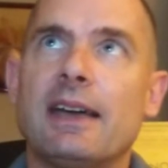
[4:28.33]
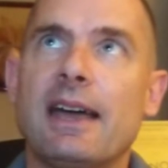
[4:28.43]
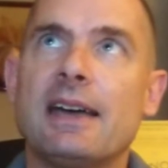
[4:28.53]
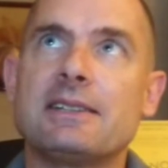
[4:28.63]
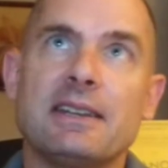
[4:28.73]

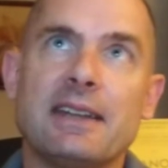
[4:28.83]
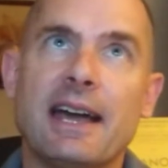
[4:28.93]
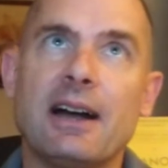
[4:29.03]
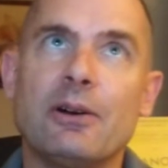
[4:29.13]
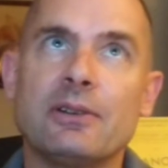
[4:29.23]
as a
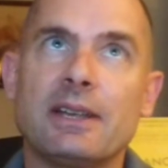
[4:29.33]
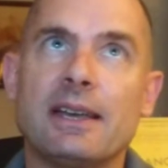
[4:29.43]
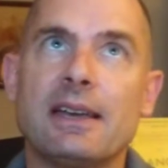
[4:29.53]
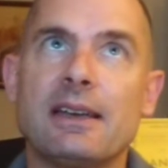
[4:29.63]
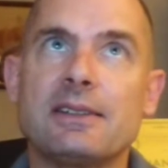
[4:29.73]
noun
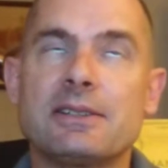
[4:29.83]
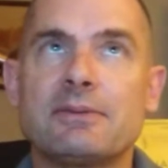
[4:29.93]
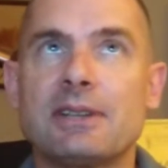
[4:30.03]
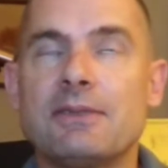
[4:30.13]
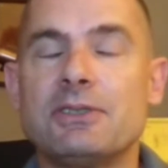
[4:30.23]
and
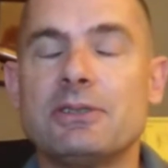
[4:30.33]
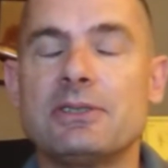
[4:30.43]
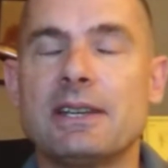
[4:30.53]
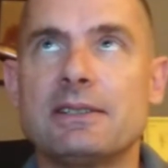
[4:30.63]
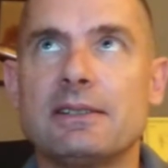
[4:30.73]
sometimes
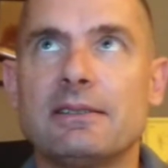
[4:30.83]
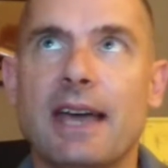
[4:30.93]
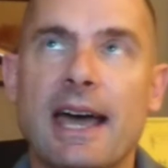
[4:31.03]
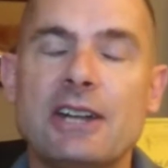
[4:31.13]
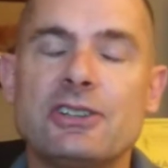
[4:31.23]
used as an
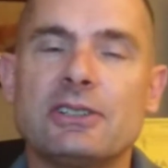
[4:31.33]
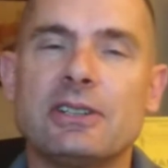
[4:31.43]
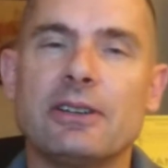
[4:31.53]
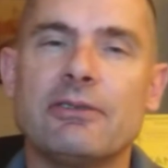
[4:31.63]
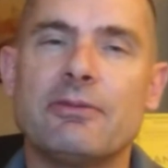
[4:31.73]

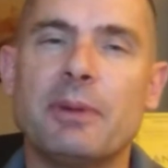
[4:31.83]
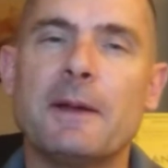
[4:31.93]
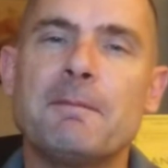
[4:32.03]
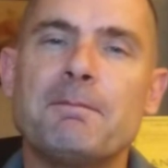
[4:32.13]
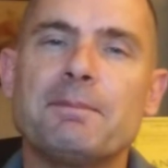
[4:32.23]
adjective, but